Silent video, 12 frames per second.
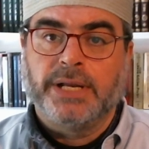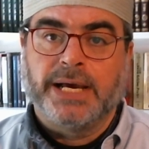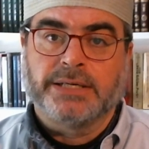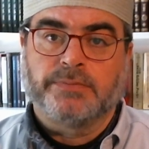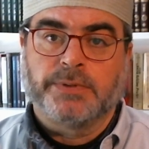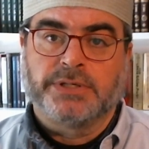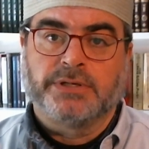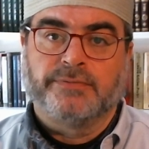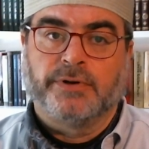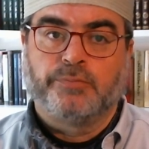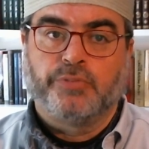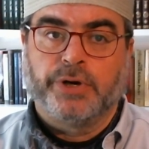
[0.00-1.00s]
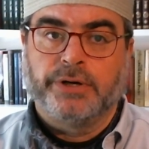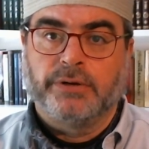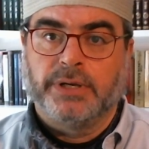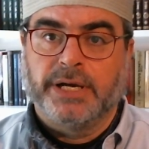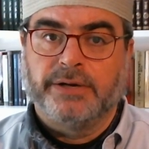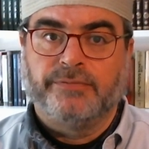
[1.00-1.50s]
aspects of our prayer
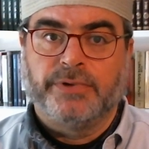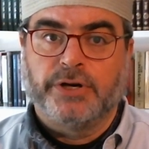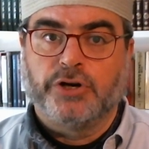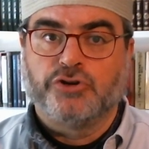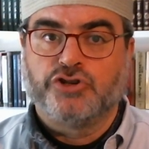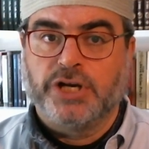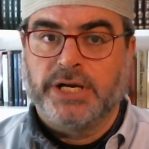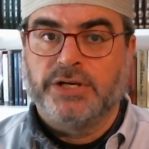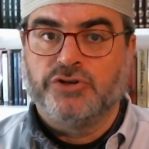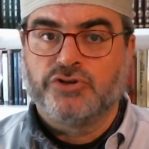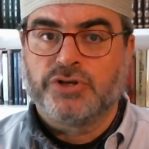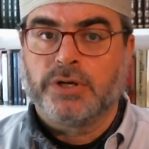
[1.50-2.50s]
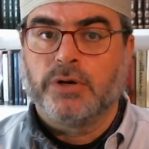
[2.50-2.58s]
life that are changed